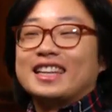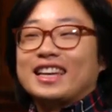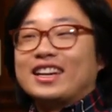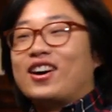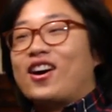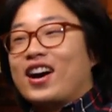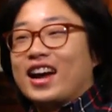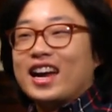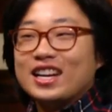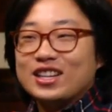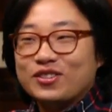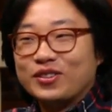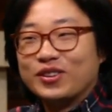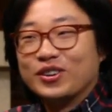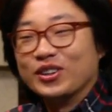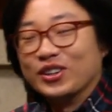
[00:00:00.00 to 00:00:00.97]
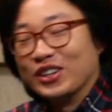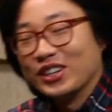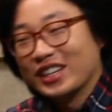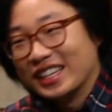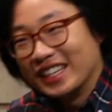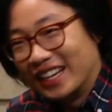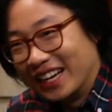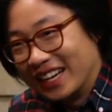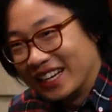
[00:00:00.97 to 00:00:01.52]
that all Asian people look
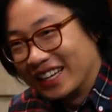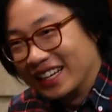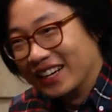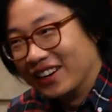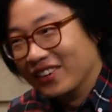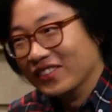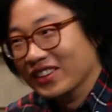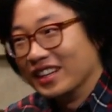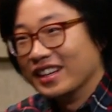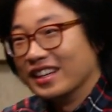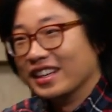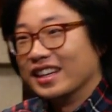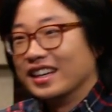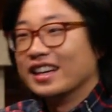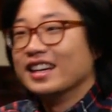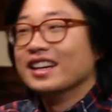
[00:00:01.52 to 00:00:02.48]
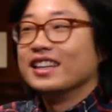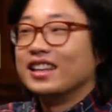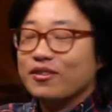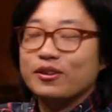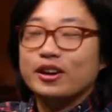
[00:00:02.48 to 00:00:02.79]
alike, you know, but they're like they're Are